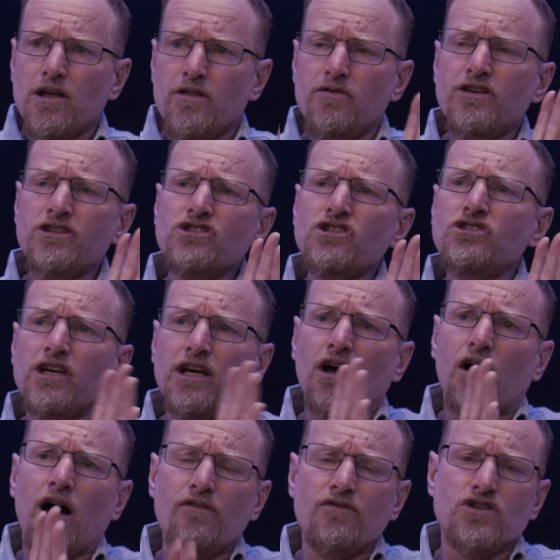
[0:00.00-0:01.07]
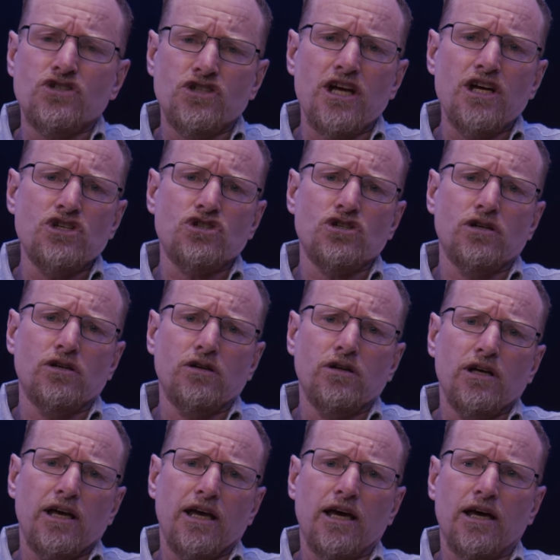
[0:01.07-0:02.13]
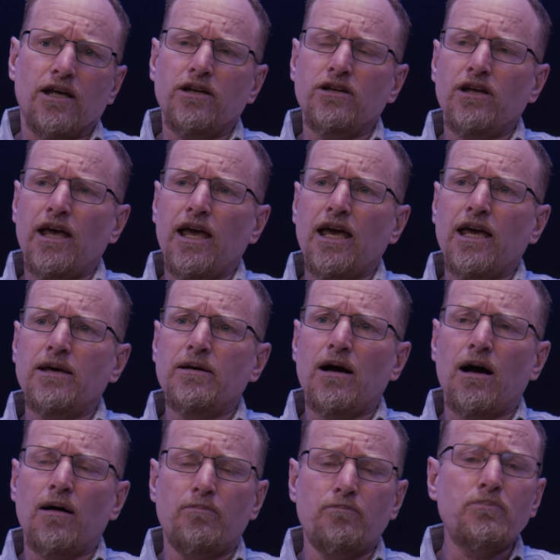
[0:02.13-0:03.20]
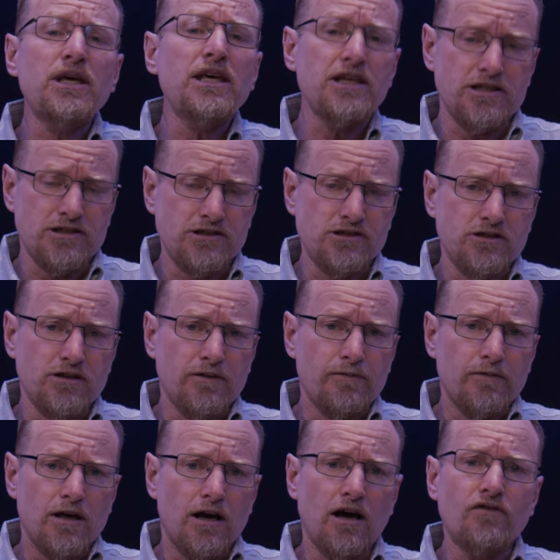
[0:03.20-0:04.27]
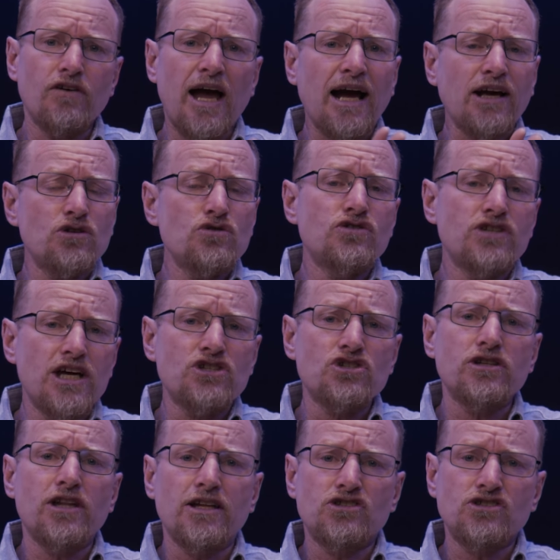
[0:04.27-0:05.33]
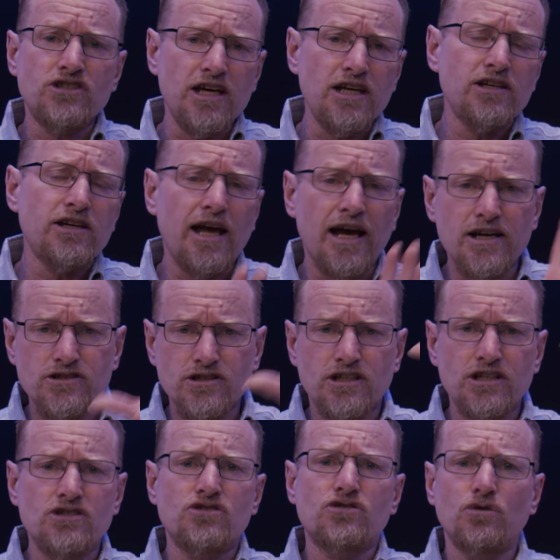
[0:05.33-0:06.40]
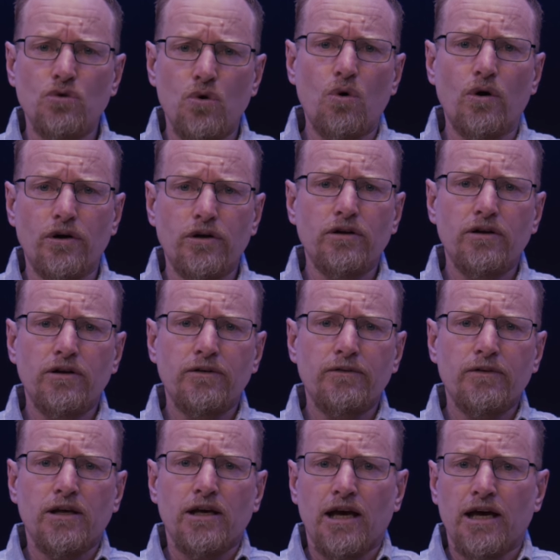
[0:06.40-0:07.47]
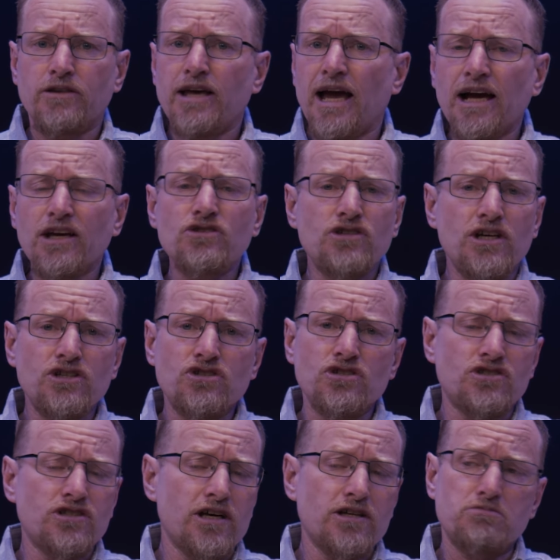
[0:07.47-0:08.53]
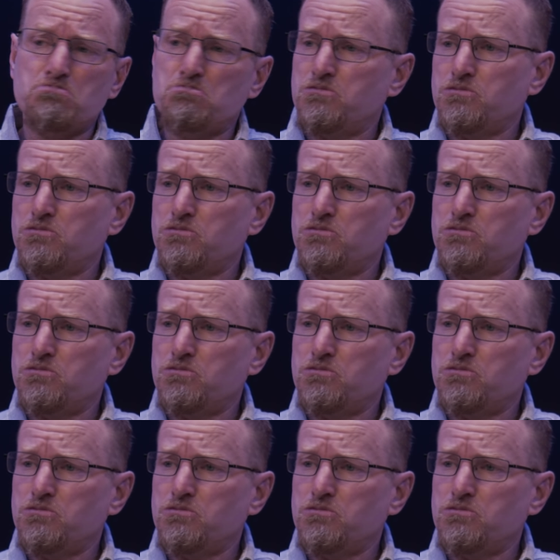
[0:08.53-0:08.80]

This is a conversation and a piece of accusation that Satan has against the Lord. And the accusation says,